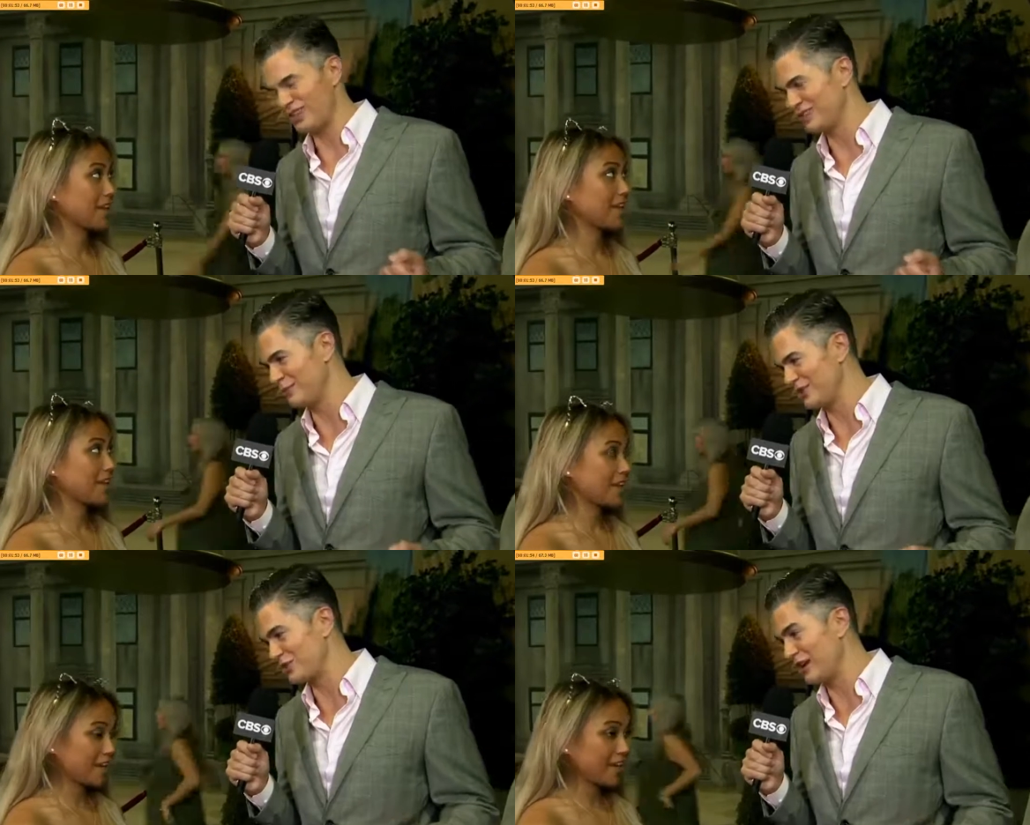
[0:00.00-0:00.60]
Speaker 1: someone's
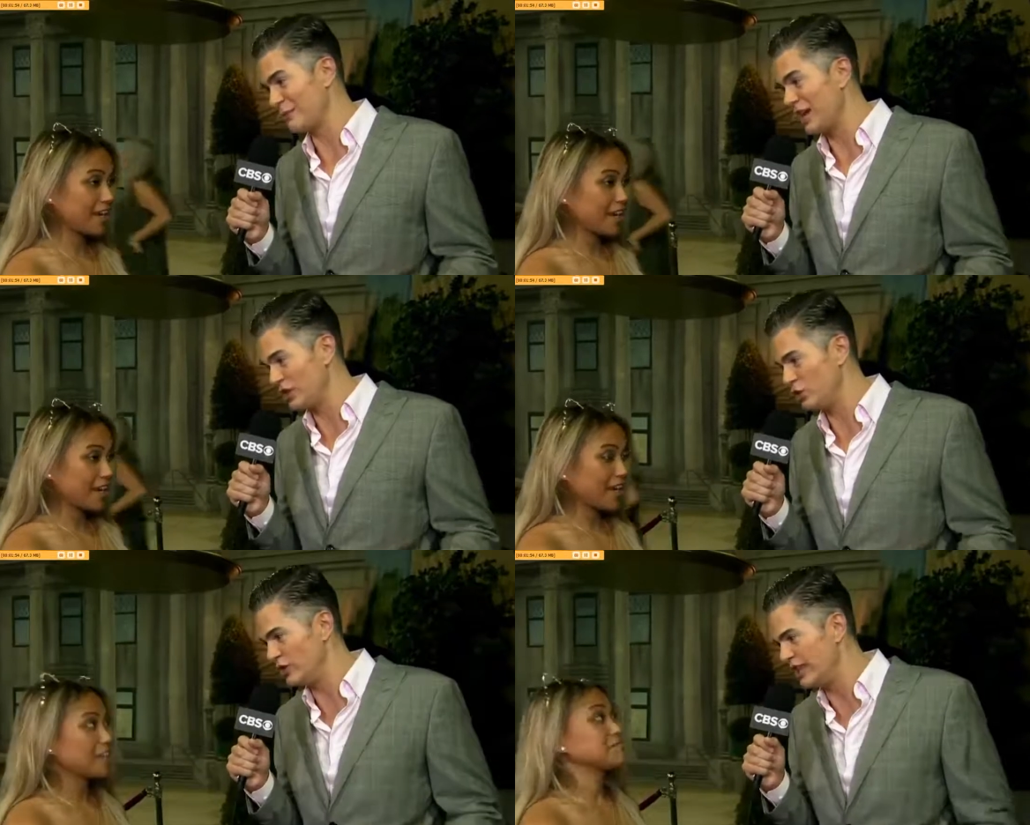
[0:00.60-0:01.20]
dream, and you
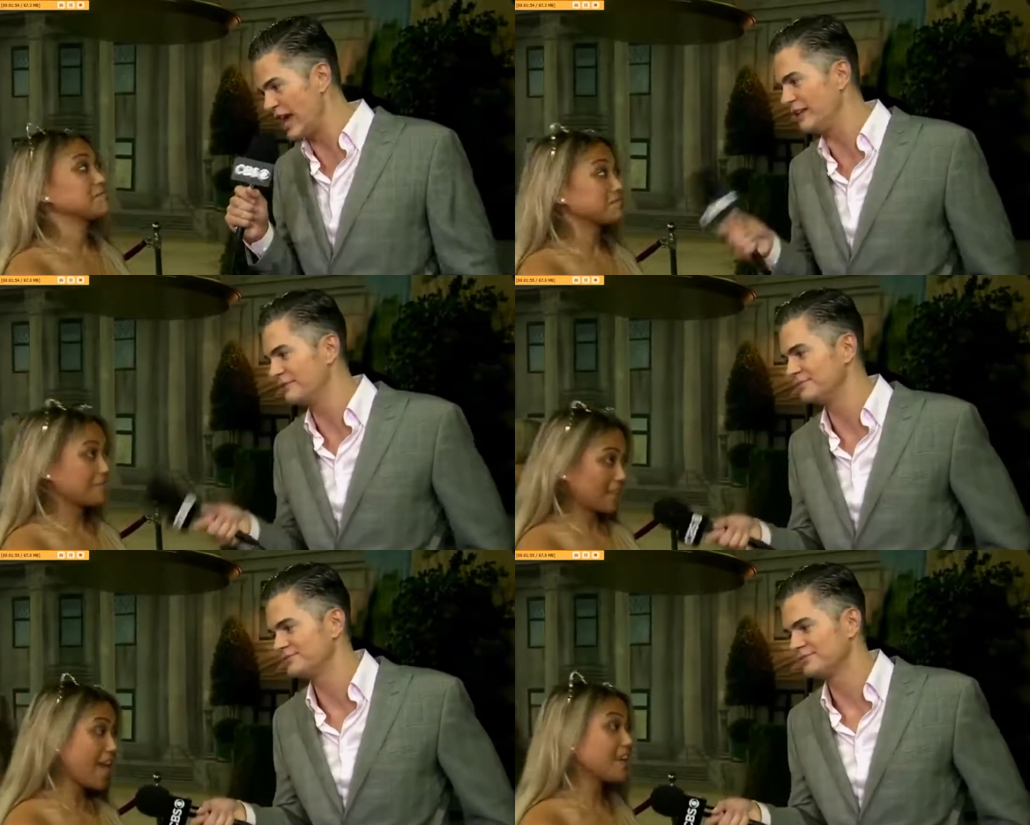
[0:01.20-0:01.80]
did that.
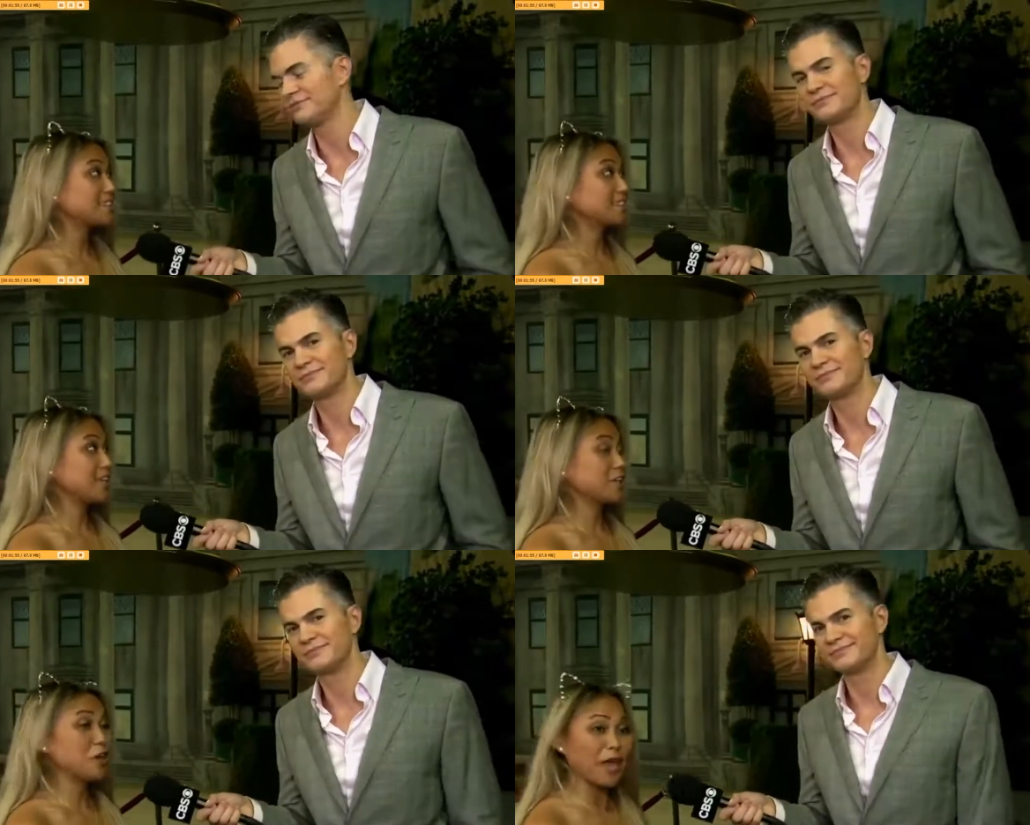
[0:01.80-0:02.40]
Speaker 2: Yes, you know,
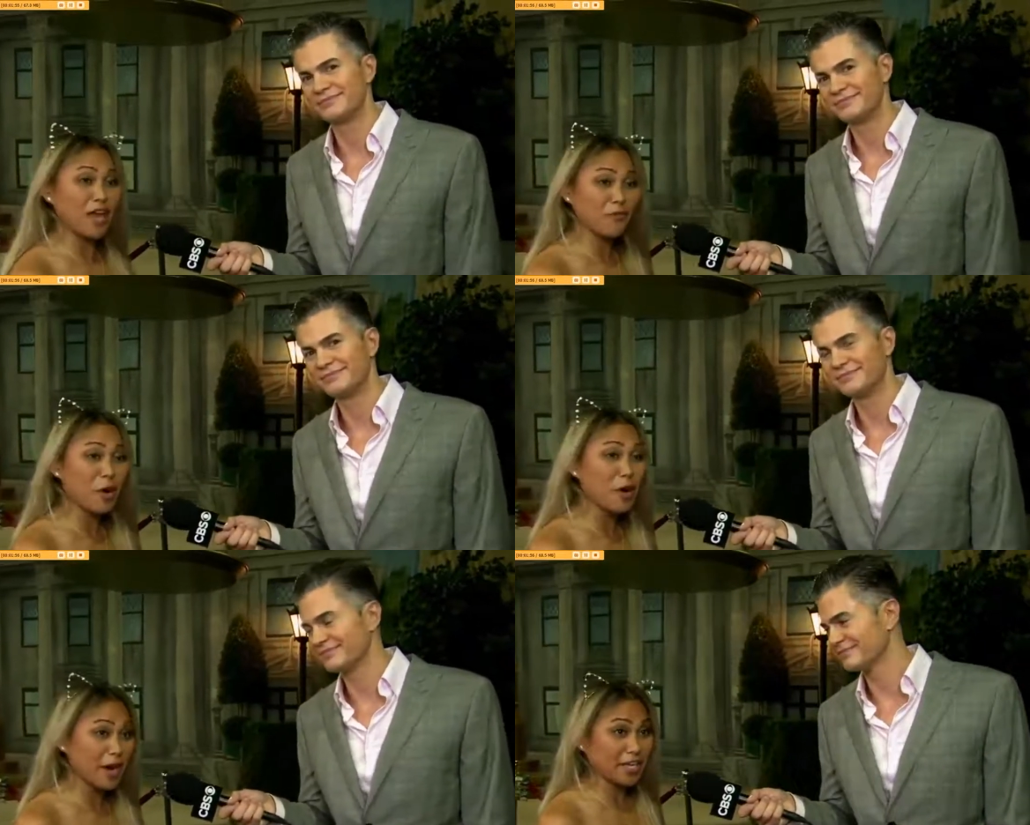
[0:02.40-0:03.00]
pay it
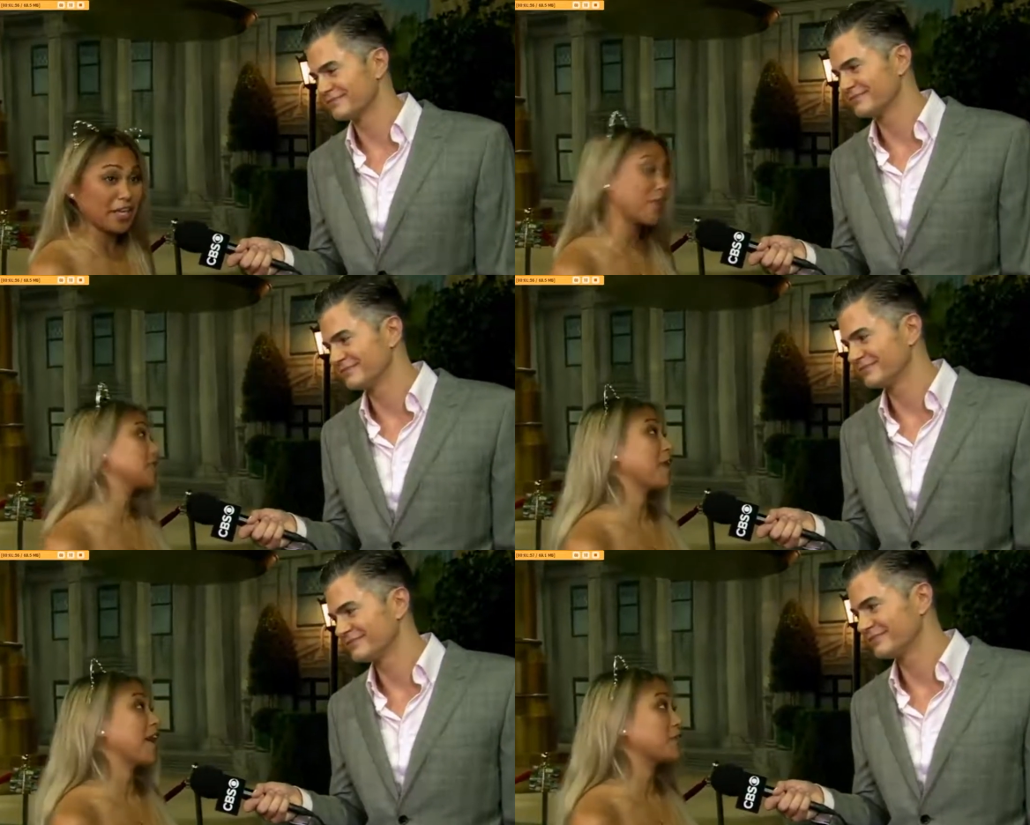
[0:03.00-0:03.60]
forward. He crushed my
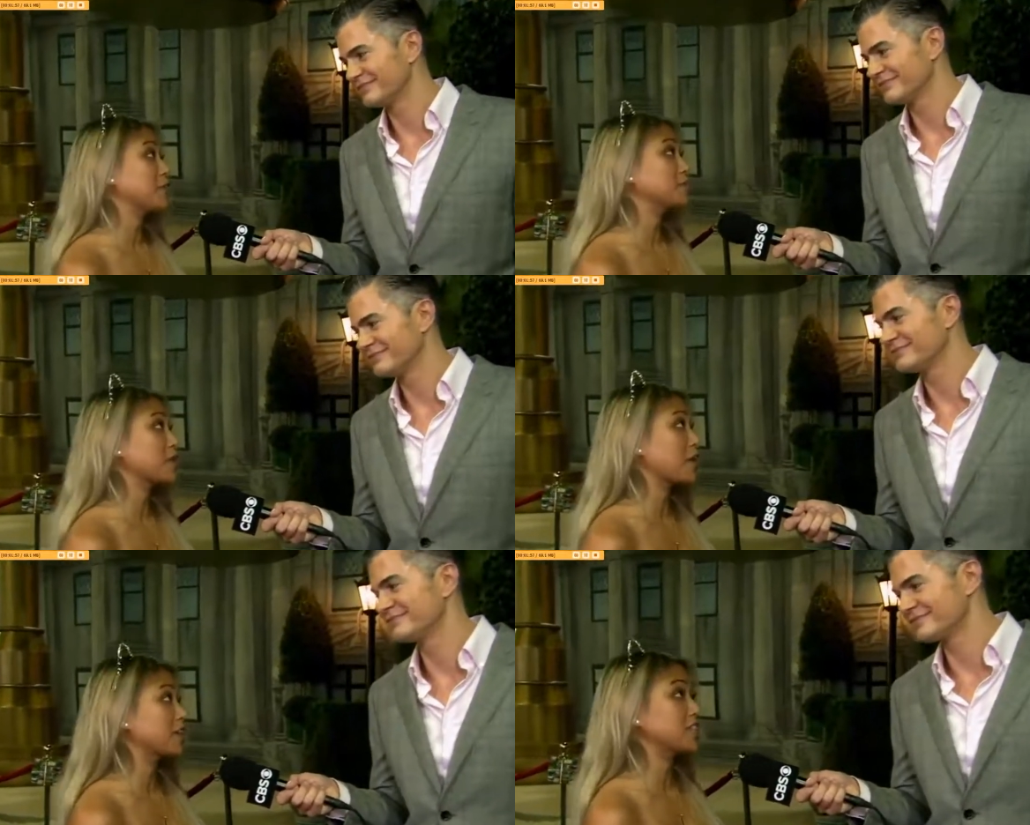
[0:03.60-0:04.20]
dream, so I
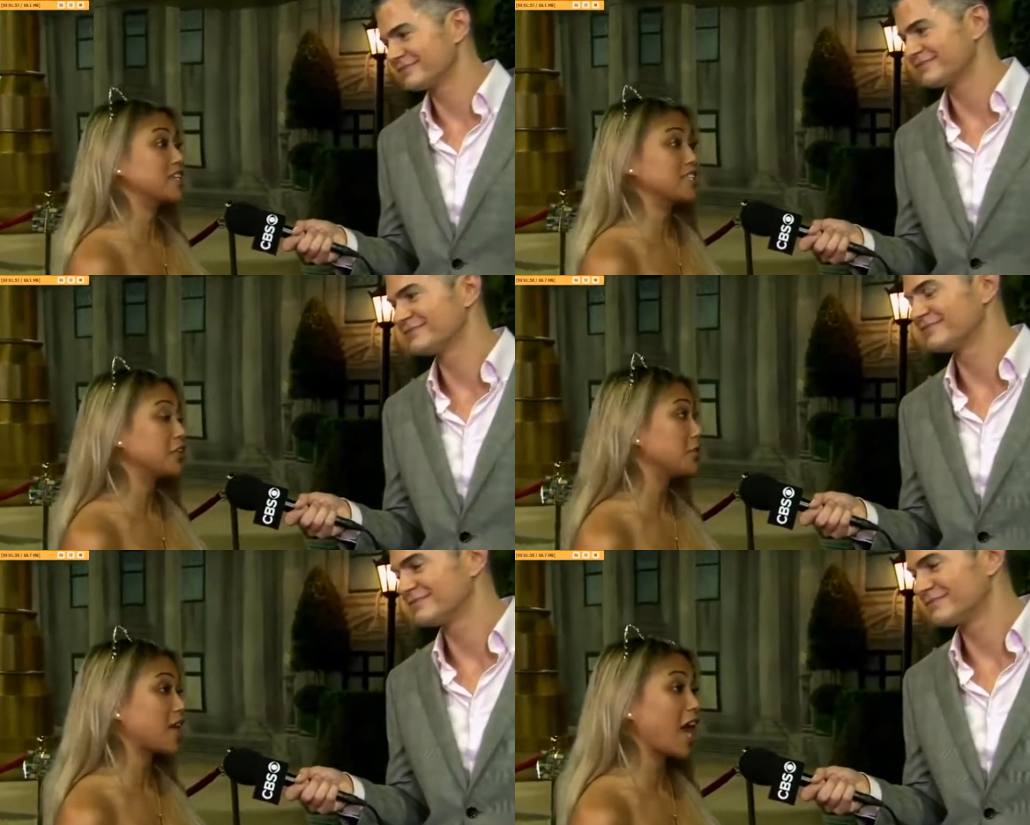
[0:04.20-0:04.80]
crushed his. He knew
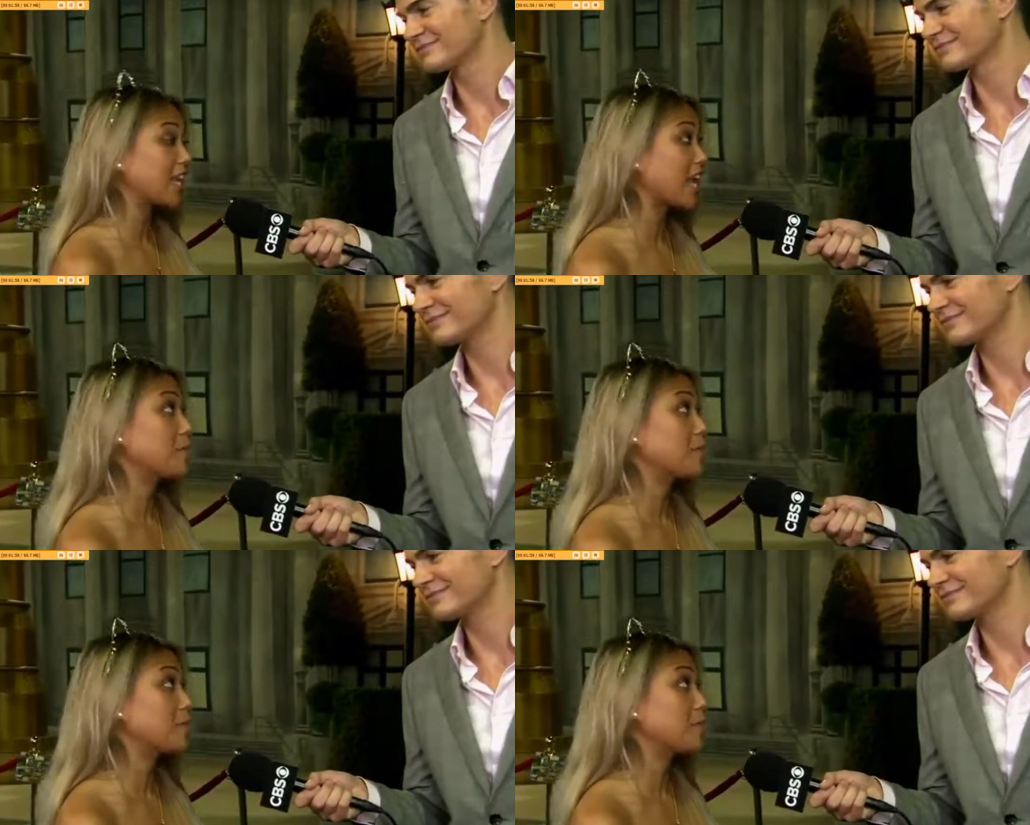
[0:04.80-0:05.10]
that I came